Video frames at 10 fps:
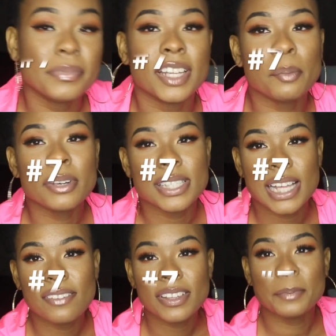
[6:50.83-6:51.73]
Number
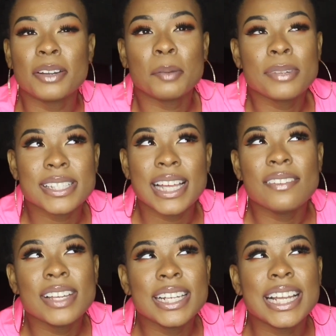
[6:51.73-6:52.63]
7
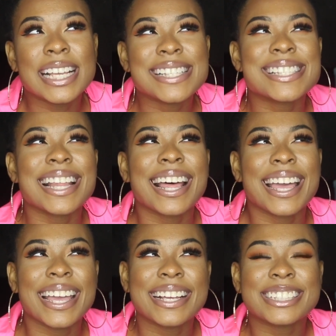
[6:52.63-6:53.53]
is
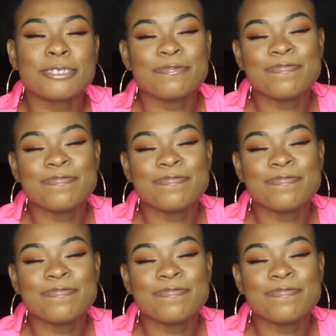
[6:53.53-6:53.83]
like,